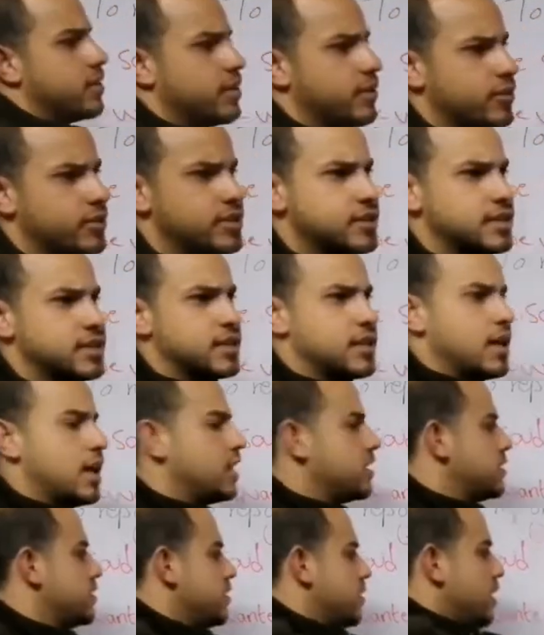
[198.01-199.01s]
There is a
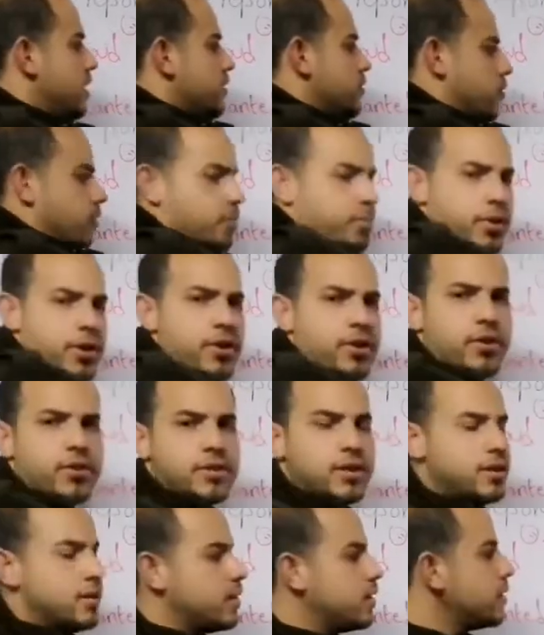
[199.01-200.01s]
dot or
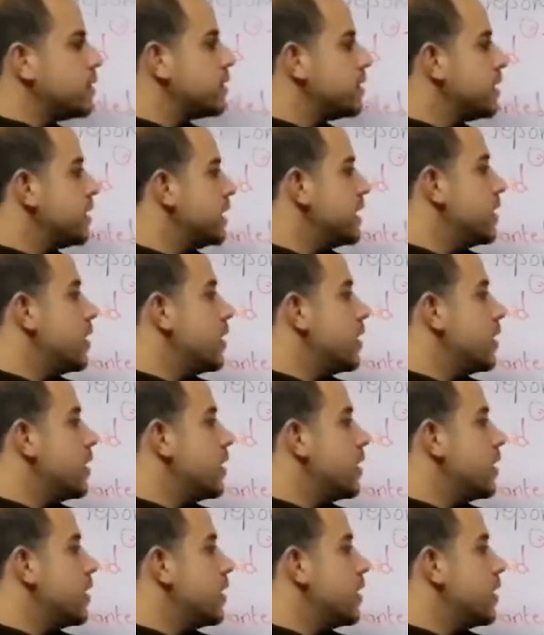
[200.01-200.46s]
period here.